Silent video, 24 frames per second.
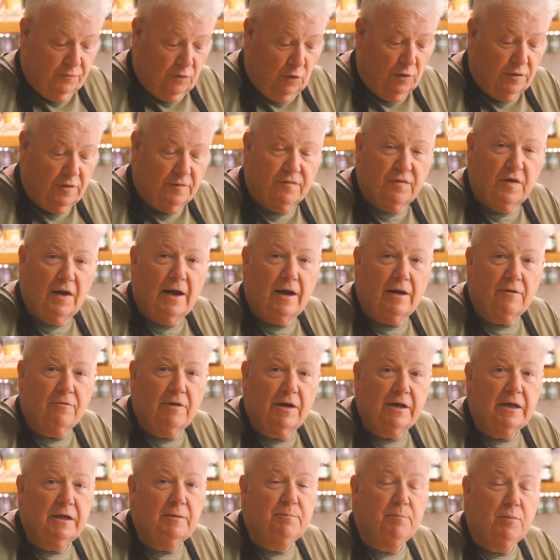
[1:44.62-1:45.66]
got the flour
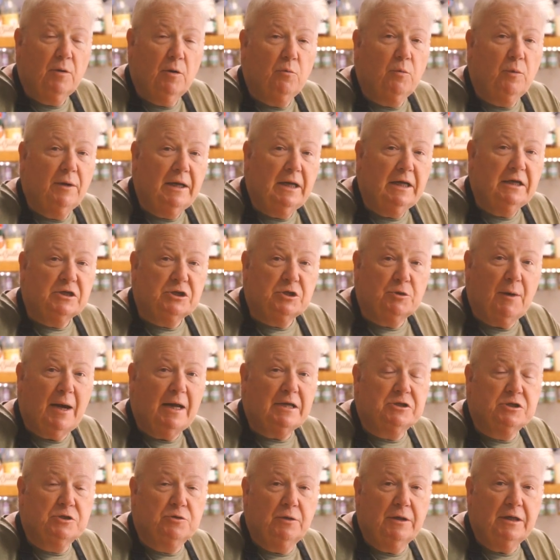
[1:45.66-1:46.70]
ready, but we need to
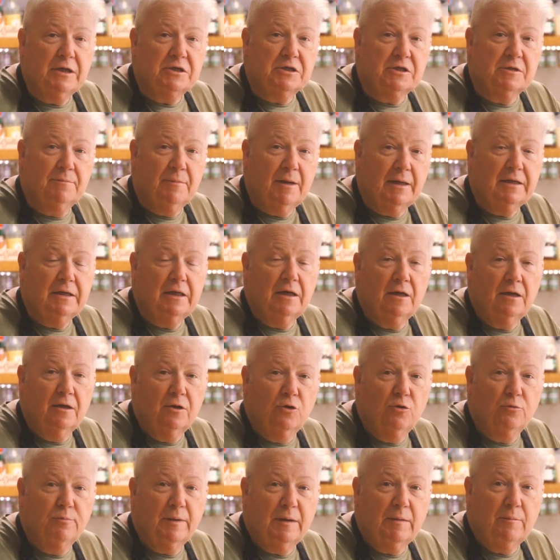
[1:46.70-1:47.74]
add to it to make it a
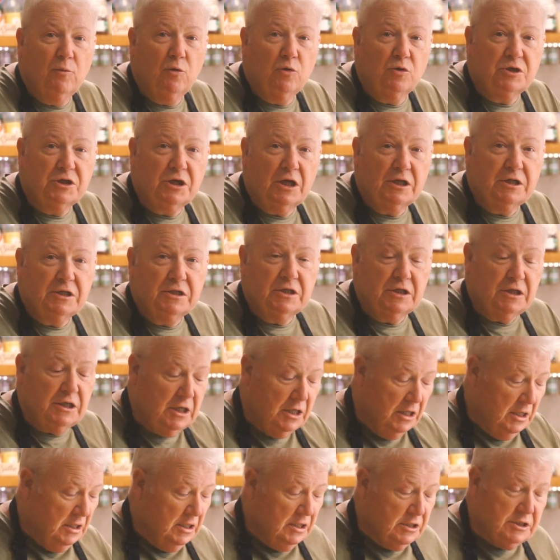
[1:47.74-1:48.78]
little bit more tasty.
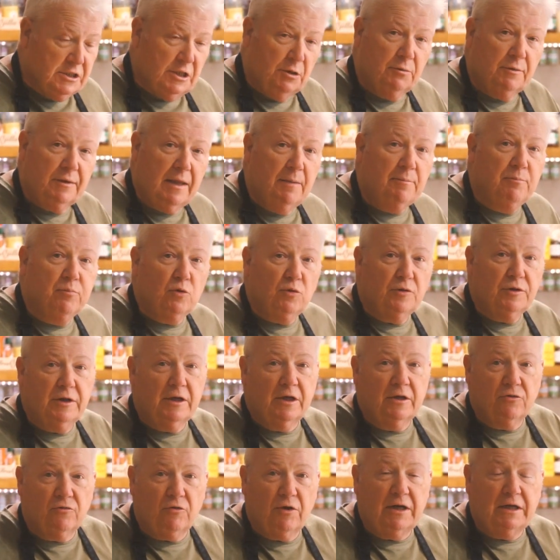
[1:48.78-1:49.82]
So we'll then put the
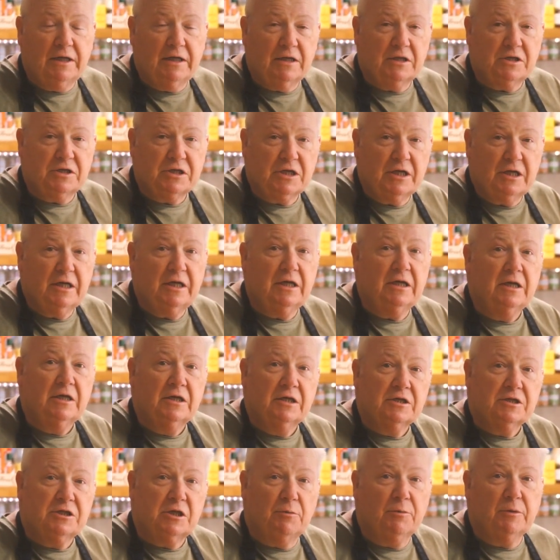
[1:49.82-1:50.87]
ingredients in it
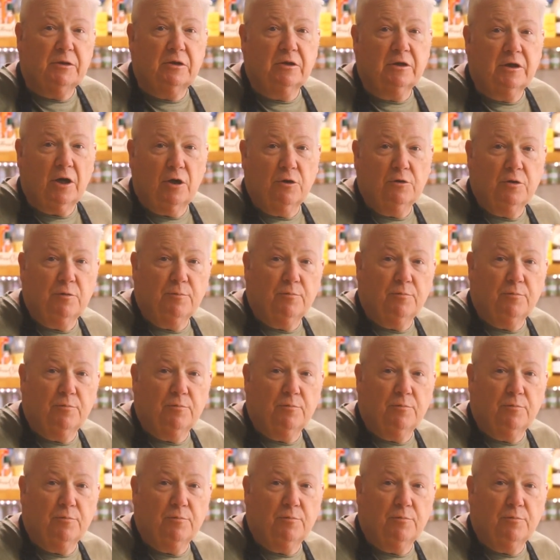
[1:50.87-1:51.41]
so we can coat the